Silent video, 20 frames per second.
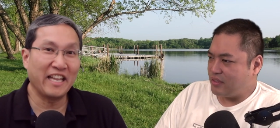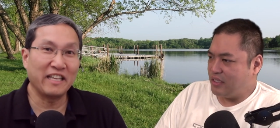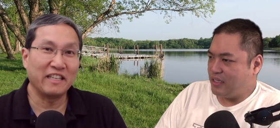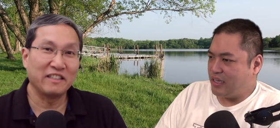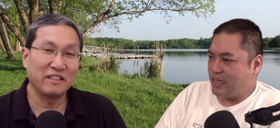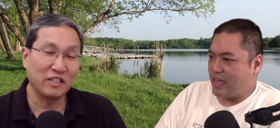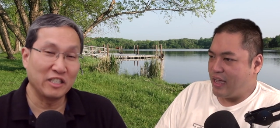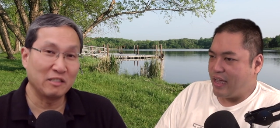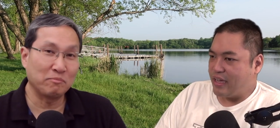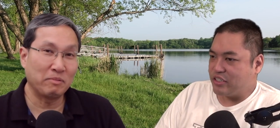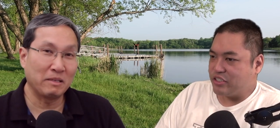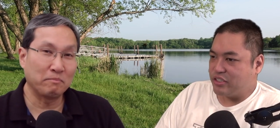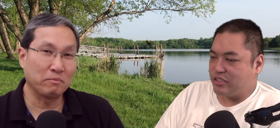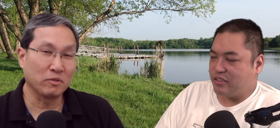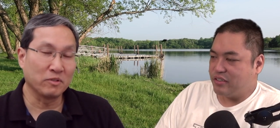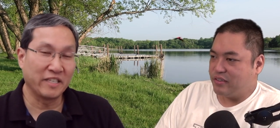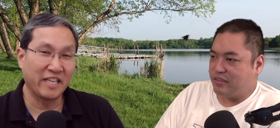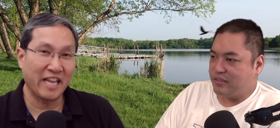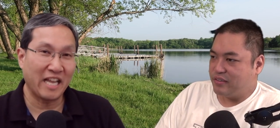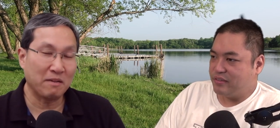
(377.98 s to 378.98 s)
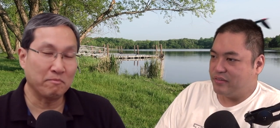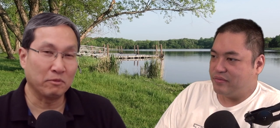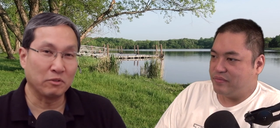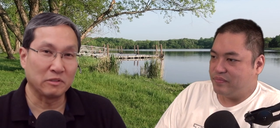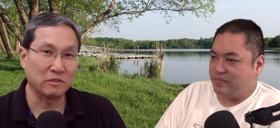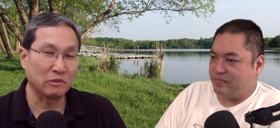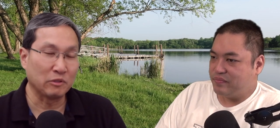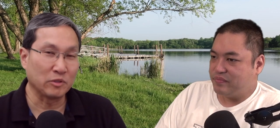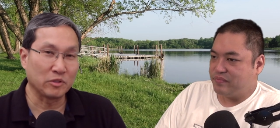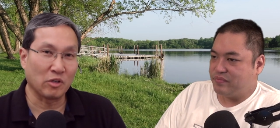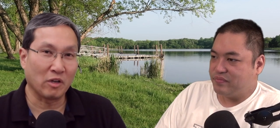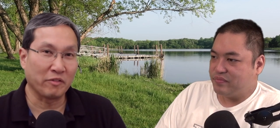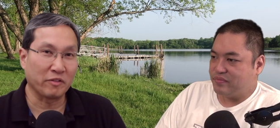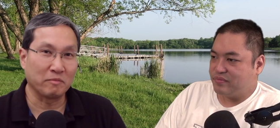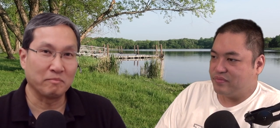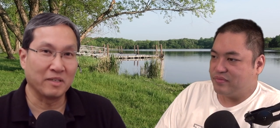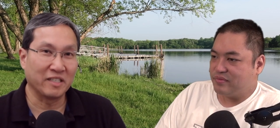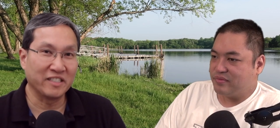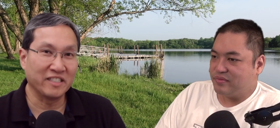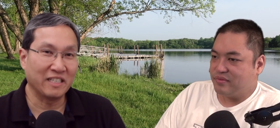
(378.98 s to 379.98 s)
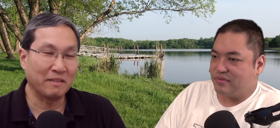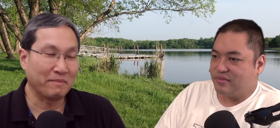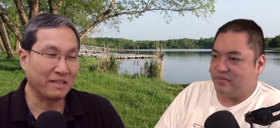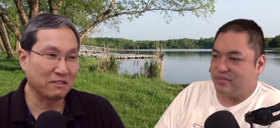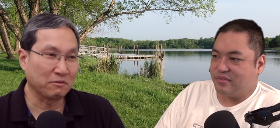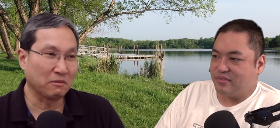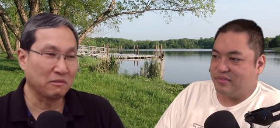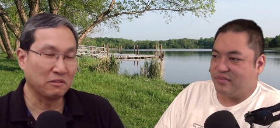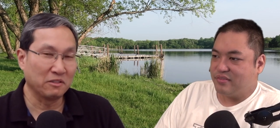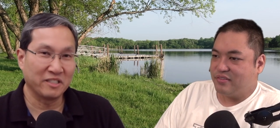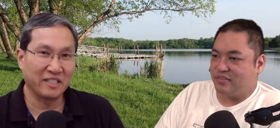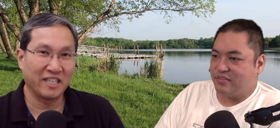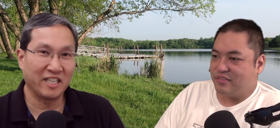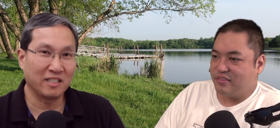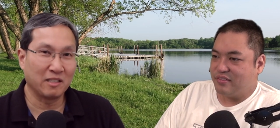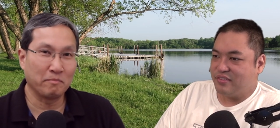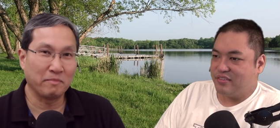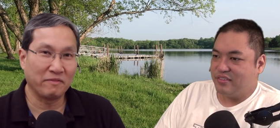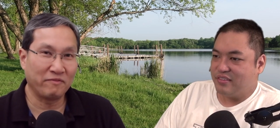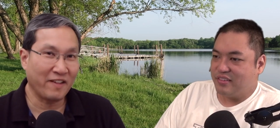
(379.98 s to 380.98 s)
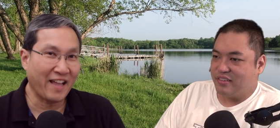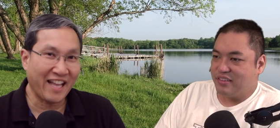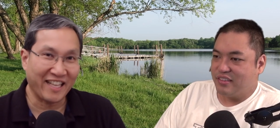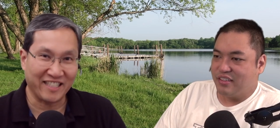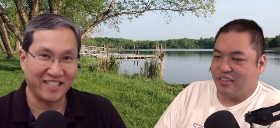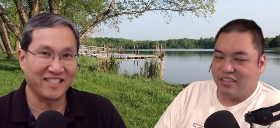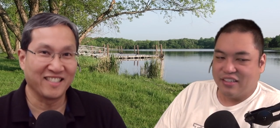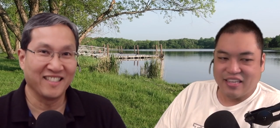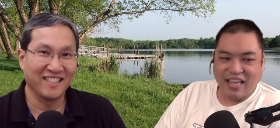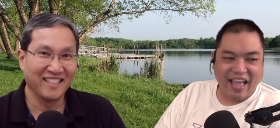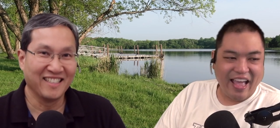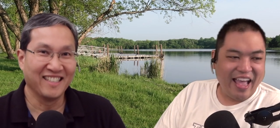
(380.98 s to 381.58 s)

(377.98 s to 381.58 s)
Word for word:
Speaker 1: hey, Gosh. these people gamble and lose all their money. I might as well lose it at the buffets.